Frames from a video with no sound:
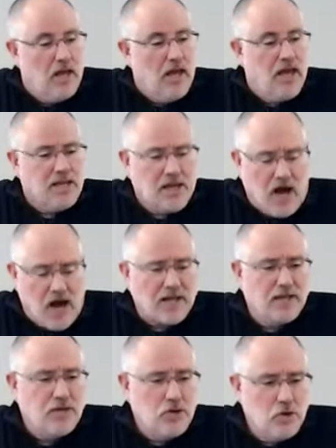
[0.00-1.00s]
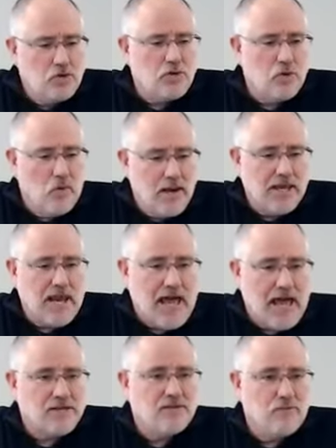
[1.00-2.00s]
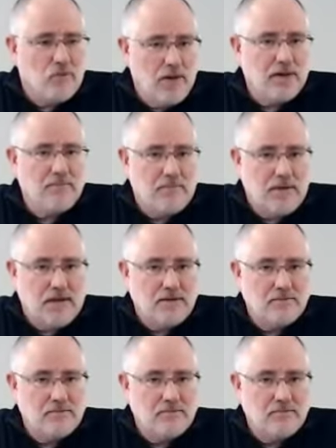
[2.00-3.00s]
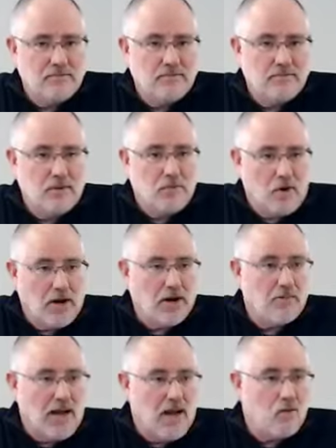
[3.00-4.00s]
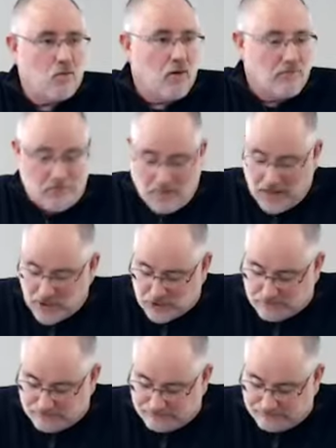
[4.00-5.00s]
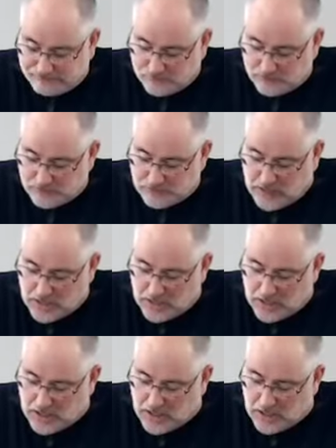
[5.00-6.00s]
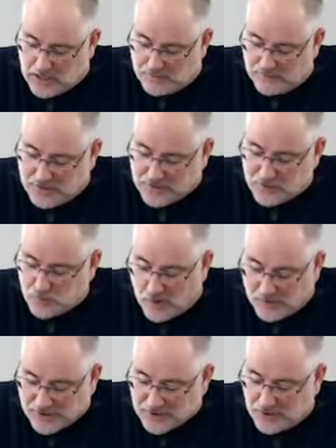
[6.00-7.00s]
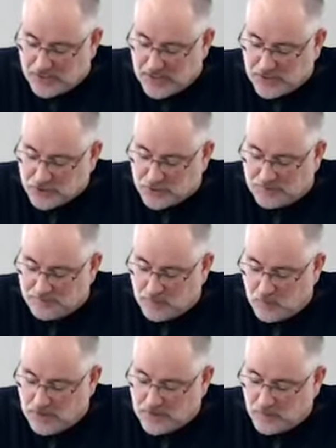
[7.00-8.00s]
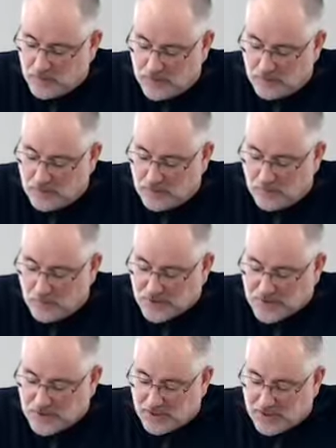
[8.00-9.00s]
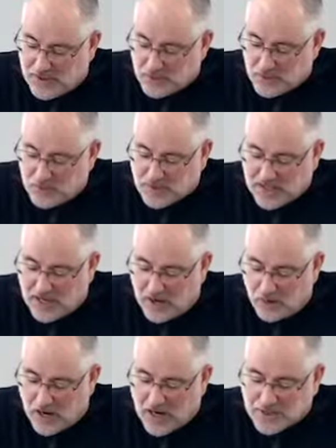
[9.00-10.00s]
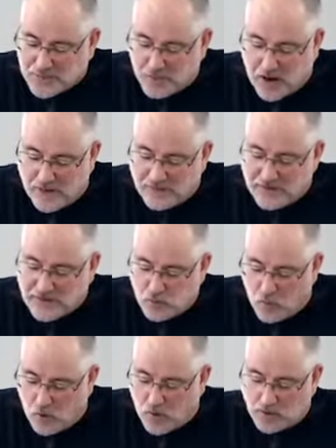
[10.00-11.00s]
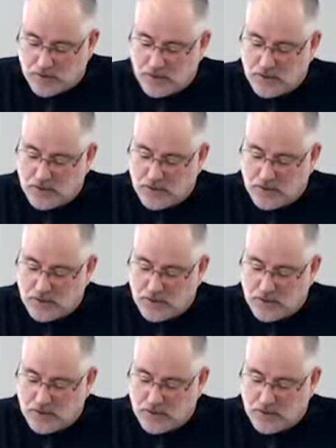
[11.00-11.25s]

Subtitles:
And God can use the wicked acts of wicked men to bring about reformation. This is why we study history. And when we study history, we see how God's providence worked.